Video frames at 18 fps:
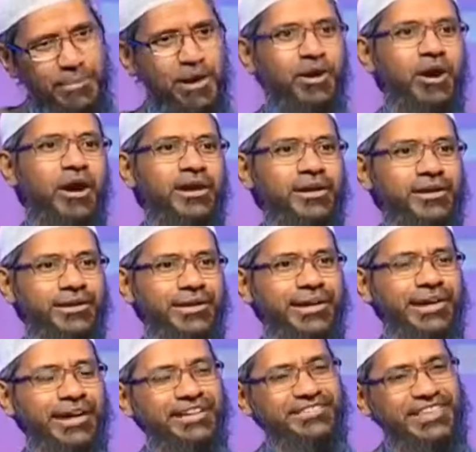of them are gods?
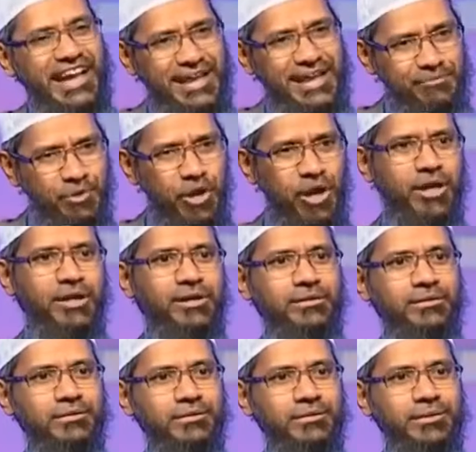Is Adam
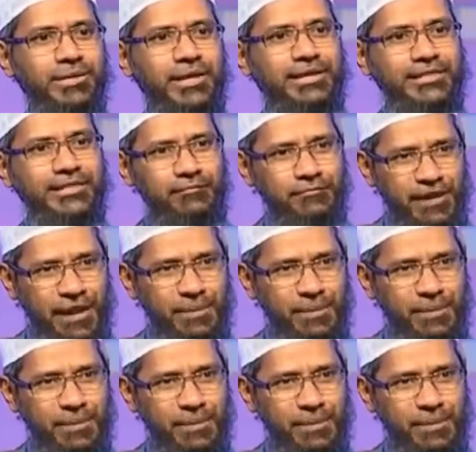God? Is